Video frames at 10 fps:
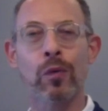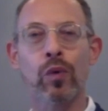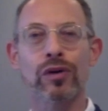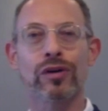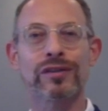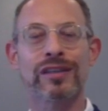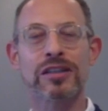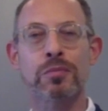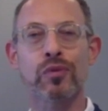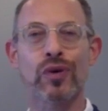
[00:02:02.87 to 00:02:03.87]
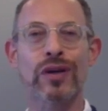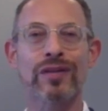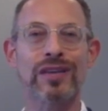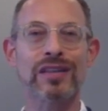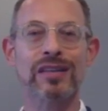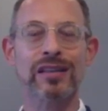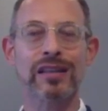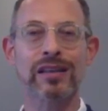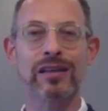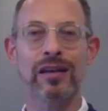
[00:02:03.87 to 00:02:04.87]
world has
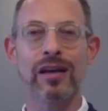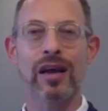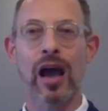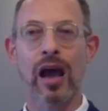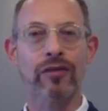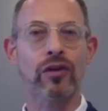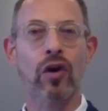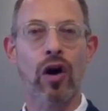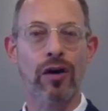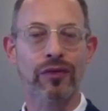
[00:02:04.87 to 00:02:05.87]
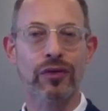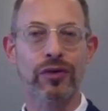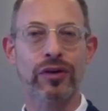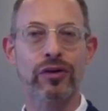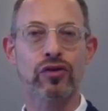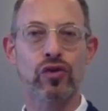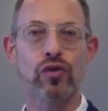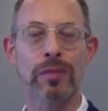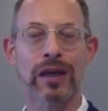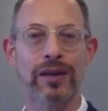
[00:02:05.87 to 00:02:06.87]
previously ever offered to
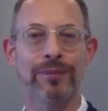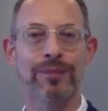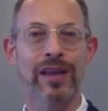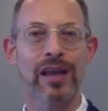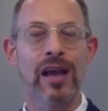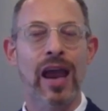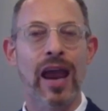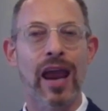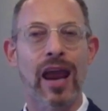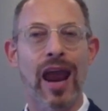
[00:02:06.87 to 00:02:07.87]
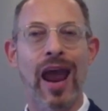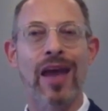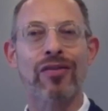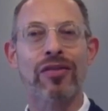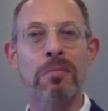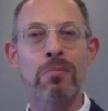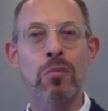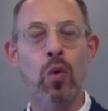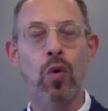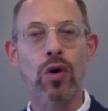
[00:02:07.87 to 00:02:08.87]
me. And the
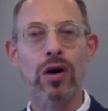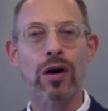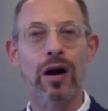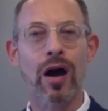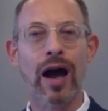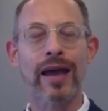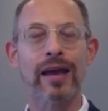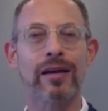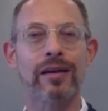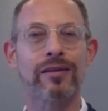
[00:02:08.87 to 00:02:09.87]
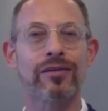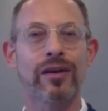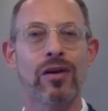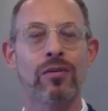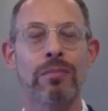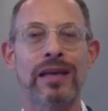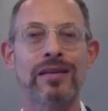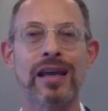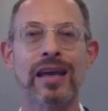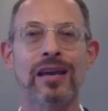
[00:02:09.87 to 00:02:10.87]
more I have
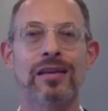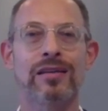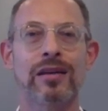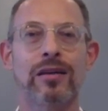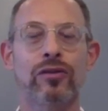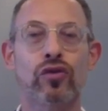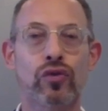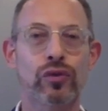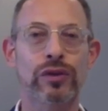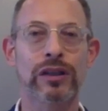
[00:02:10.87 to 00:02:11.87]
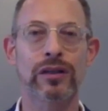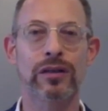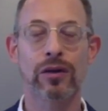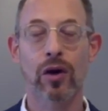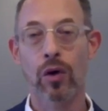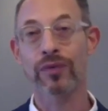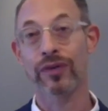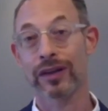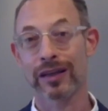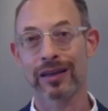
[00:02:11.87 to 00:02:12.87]
maintained a truly,
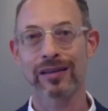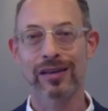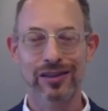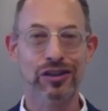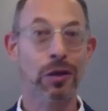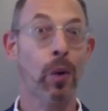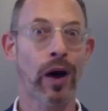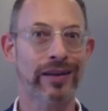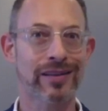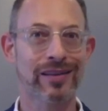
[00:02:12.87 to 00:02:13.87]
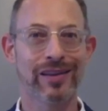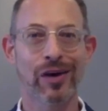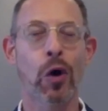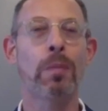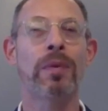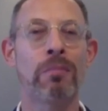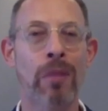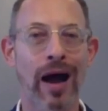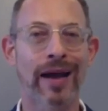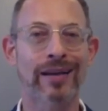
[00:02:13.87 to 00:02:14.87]
hopefully, somewhat open
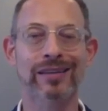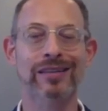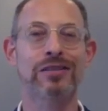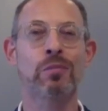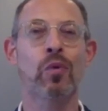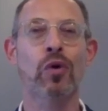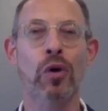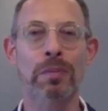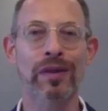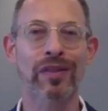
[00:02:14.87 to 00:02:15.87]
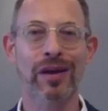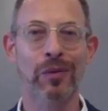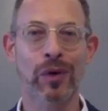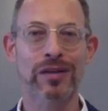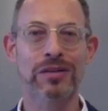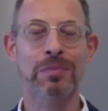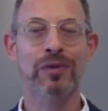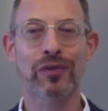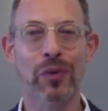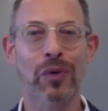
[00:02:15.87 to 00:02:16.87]
mind, at least more open than it was
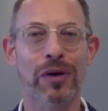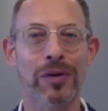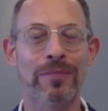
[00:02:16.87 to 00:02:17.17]
before,